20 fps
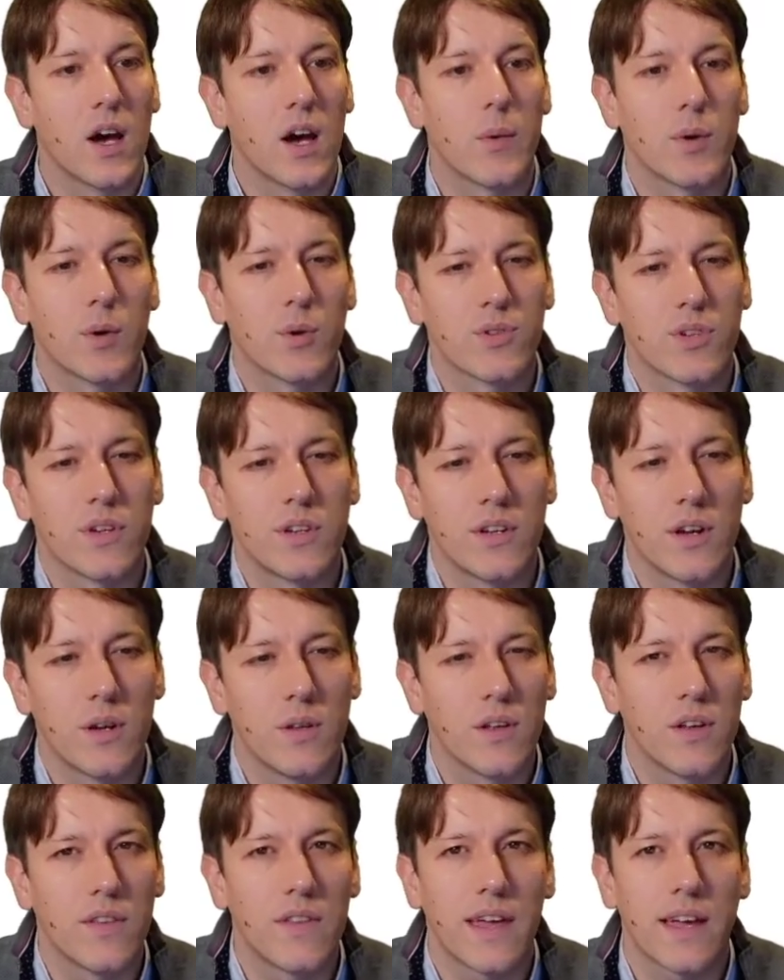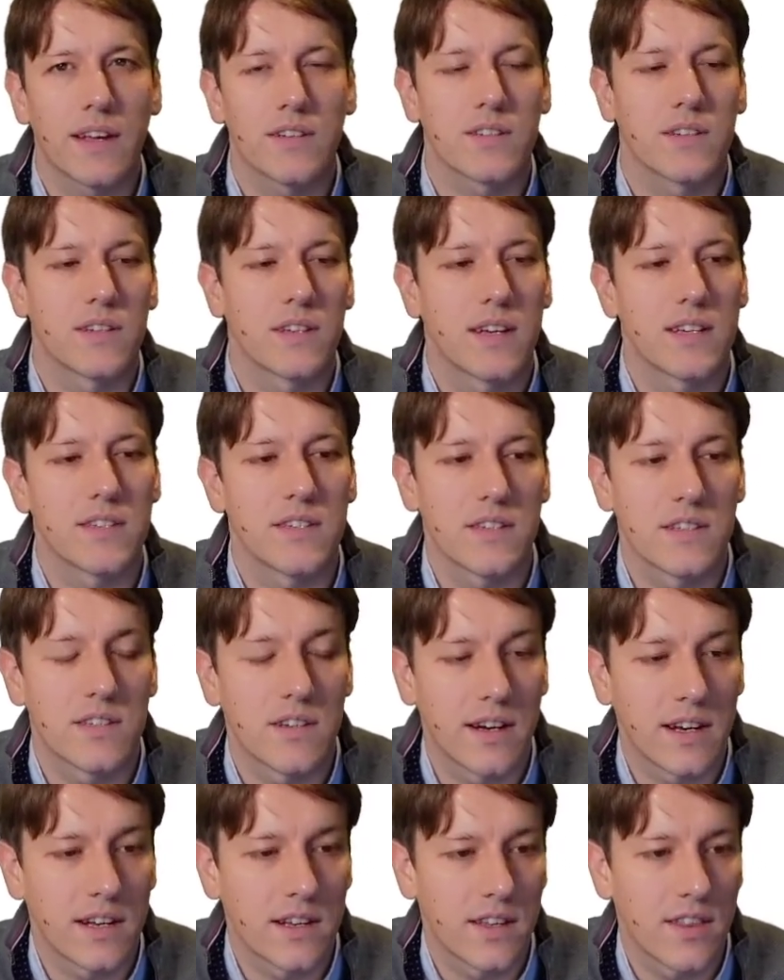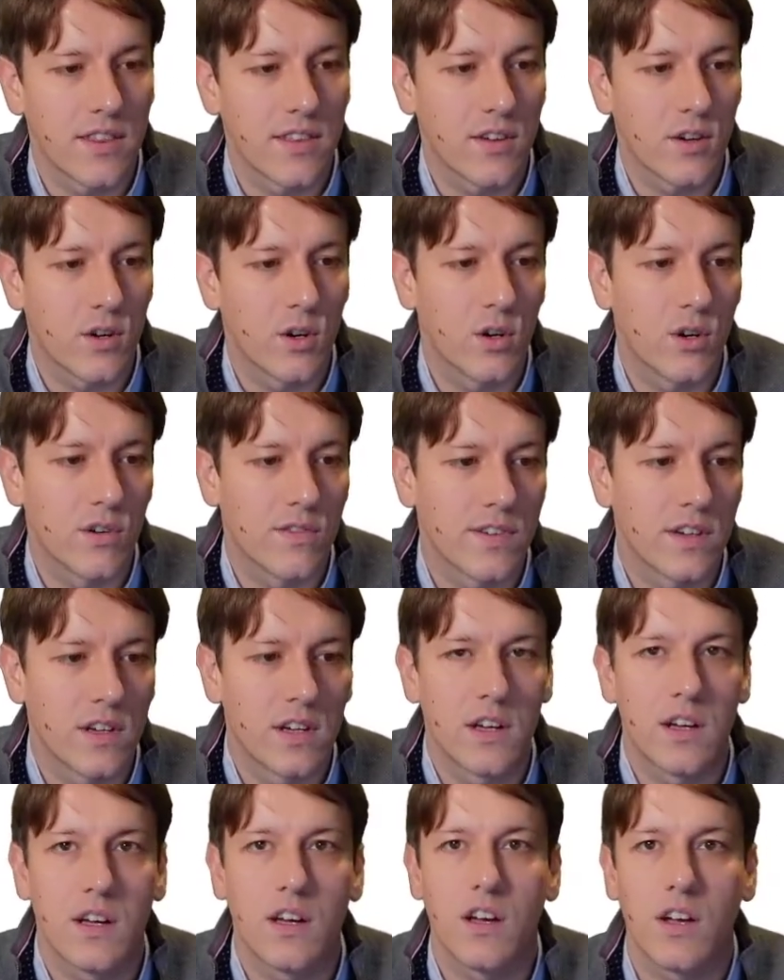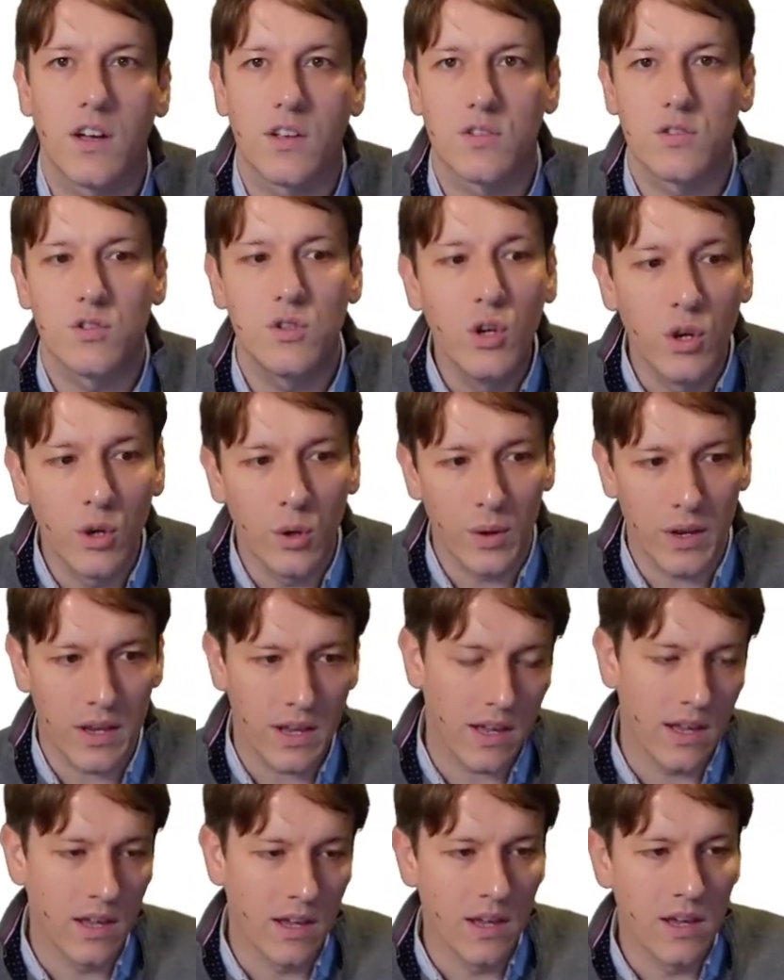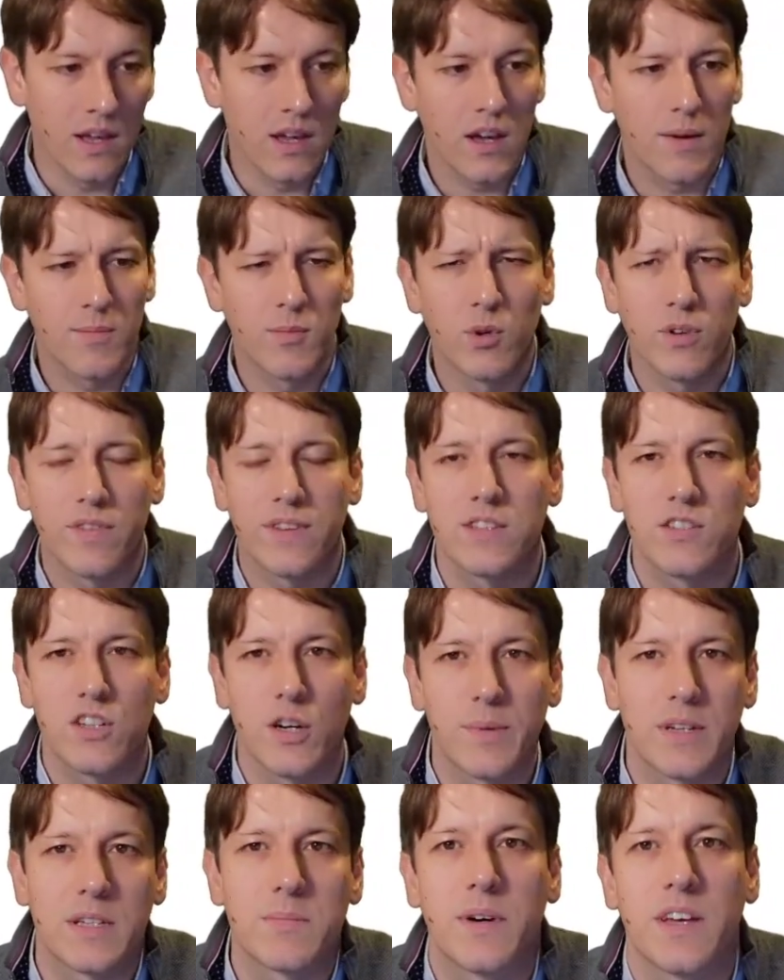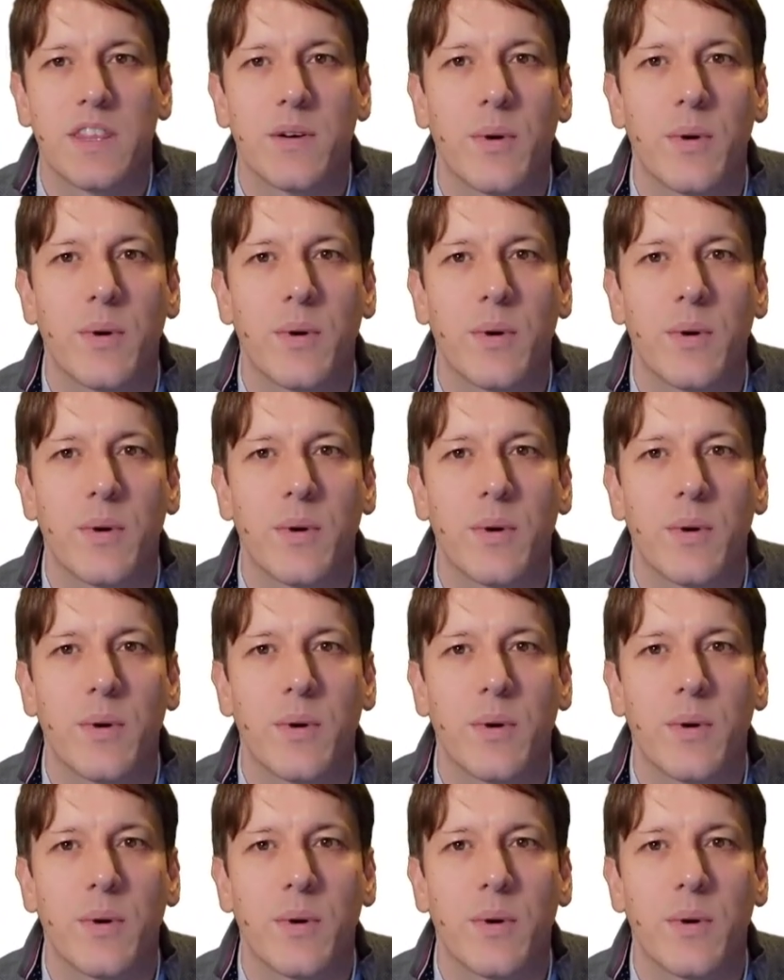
We also know that the hexagon has a side length of 2 here. All of these topics, by